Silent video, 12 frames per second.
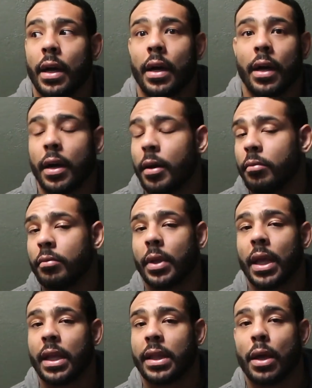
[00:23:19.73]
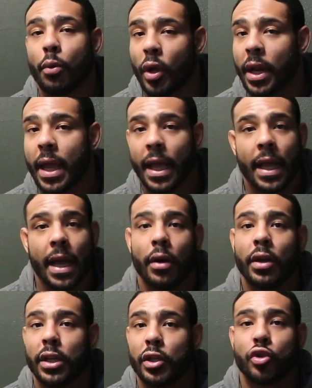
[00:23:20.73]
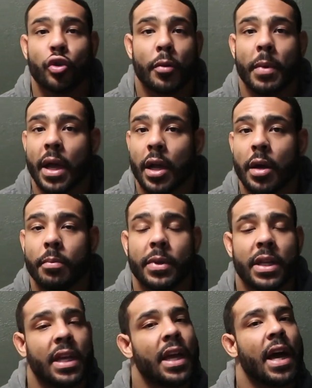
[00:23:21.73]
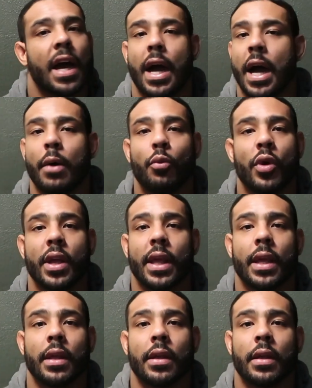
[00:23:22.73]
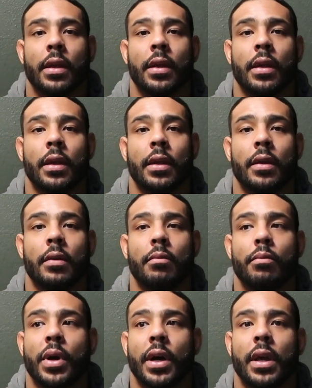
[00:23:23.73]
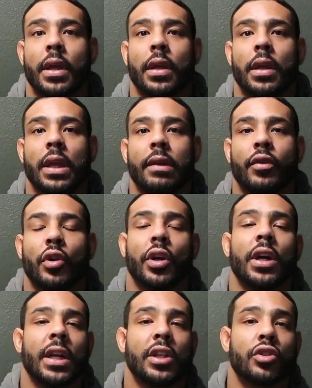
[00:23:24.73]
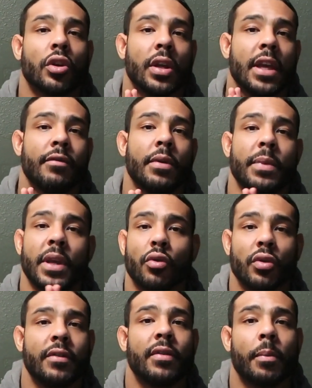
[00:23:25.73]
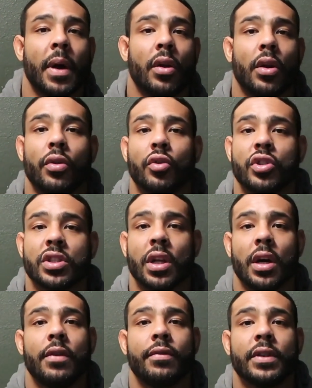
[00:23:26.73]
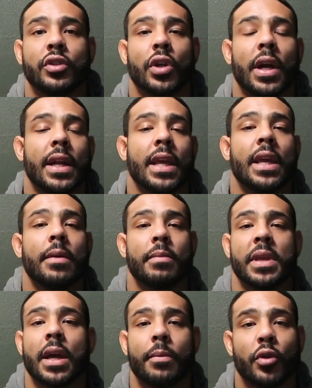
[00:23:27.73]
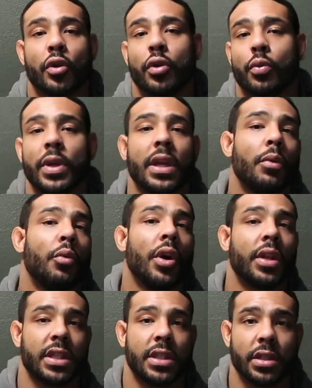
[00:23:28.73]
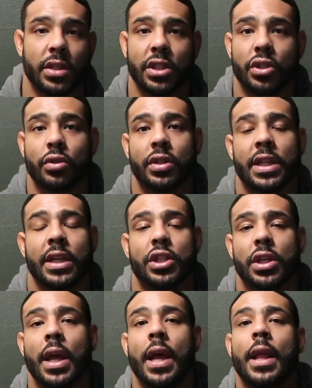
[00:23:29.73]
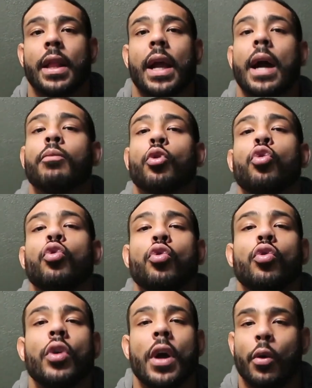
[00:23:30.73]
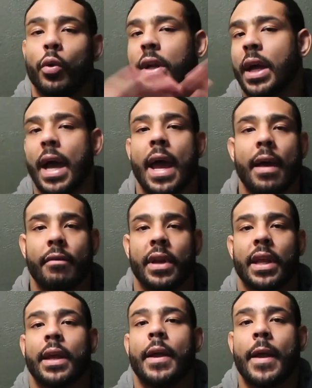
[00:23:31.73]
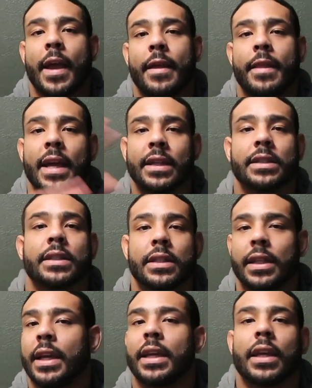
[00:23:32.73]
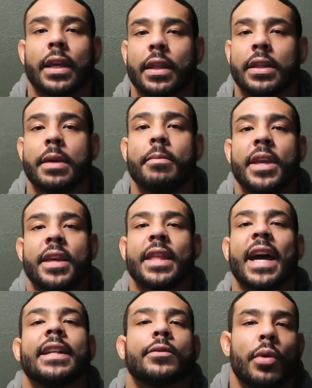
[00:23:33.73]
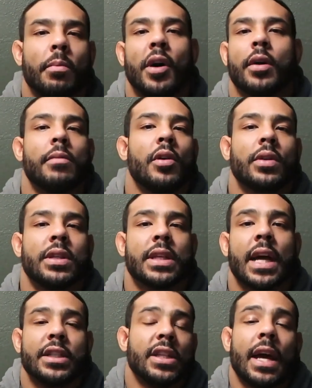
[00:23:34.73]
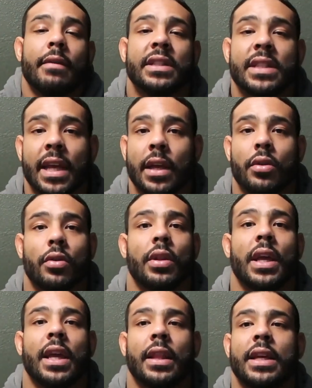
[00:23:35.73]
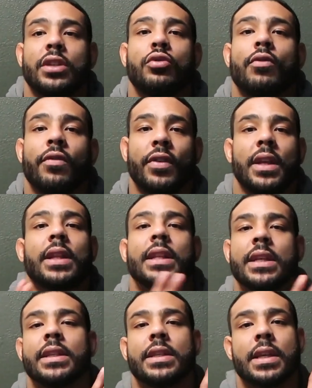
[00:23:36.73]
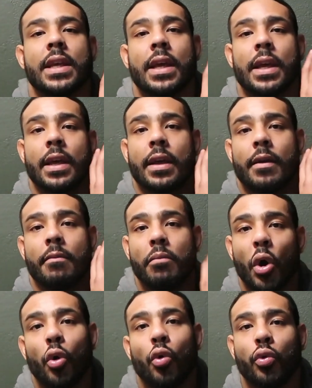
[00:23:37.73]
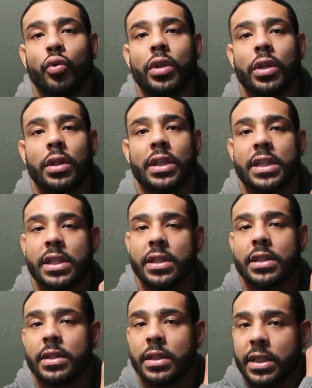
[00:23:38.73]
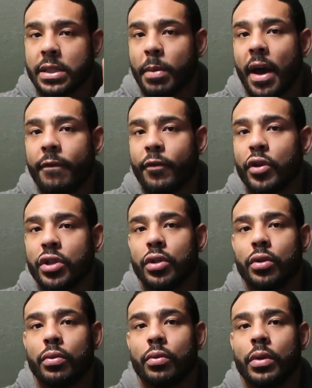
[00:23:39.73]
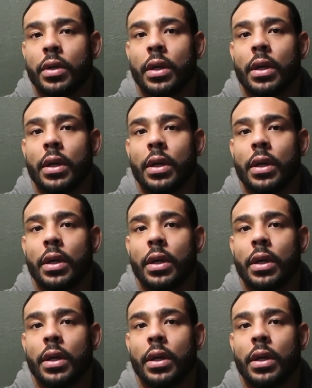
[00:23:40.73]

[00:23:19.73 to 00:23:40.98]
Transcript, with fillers: um, and they want to hang out and enjoy my company i'm with it but if you're going to start giving me grief about other stuff and trying to hit me up during the week and want additional attention like i'm cool with not having it and that's like to me, that's what monk mode is. I just have a standard. Like, unless you fit this mold, this is the spot for you.